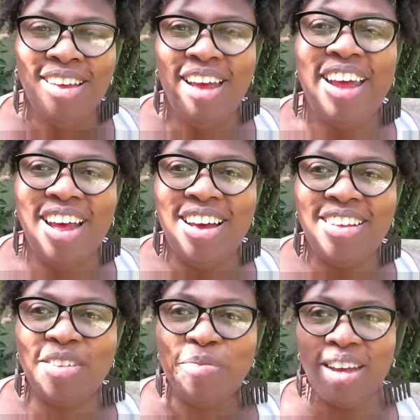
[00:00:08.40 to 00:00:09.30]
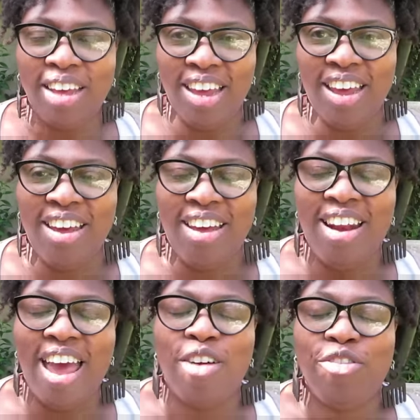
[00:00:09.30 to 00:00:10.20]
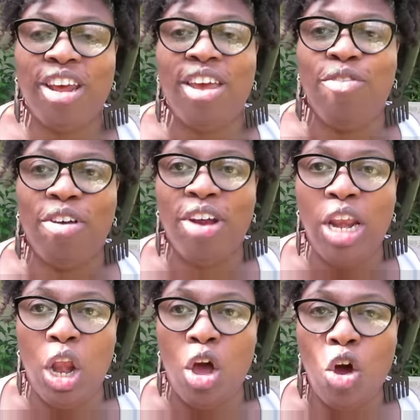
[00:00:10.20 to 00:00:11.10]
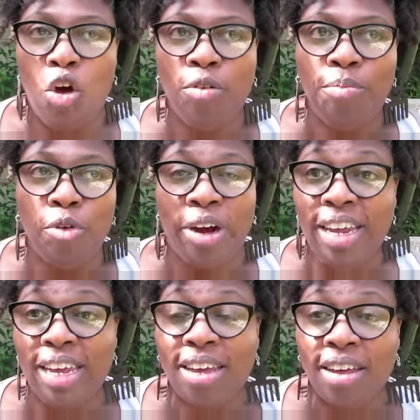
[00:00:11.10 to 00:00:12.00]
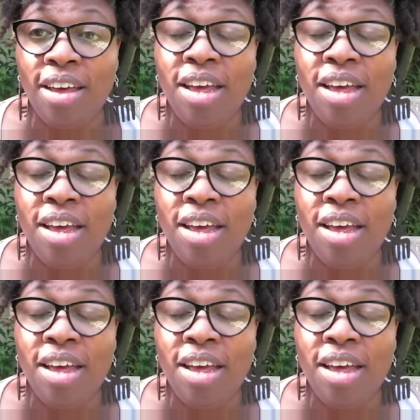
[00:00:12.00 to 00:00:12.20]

Hey guys, I'm back again after a very long break.